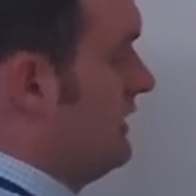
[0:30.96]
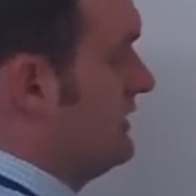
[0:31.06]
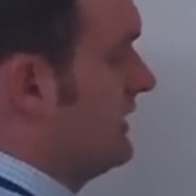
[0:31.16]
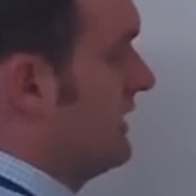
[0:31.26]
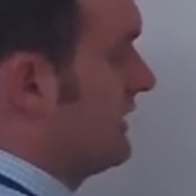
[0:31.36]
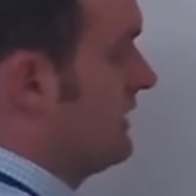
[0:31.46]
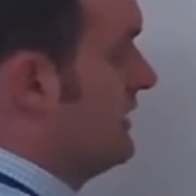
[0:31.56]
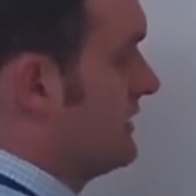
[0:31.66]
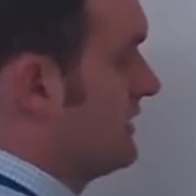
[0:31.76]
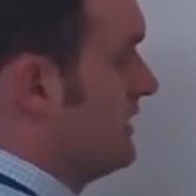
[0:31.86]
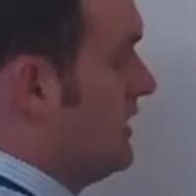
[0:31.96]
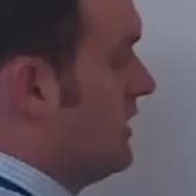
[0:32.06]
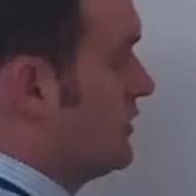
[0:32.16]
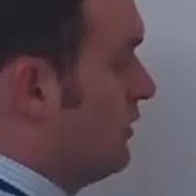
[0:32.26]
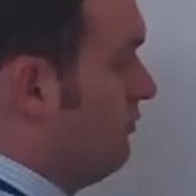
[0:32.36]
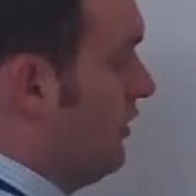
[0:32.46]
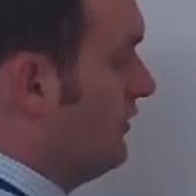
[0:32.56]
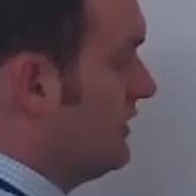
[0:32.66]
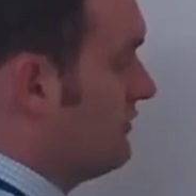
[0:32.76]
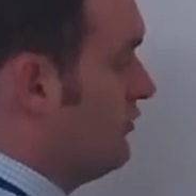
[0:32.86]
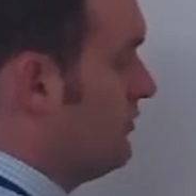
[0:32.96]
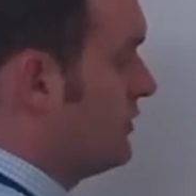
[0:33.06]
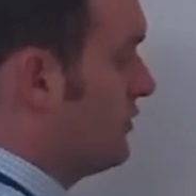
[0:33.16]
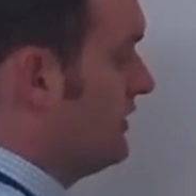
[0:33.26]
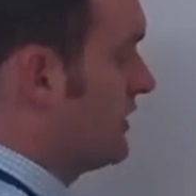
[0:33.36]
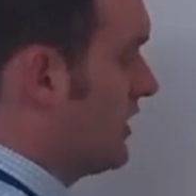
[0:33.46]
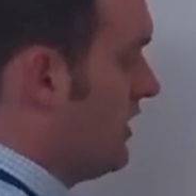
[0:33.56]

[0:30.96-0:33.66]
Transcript: is like this. So a bond is formed between the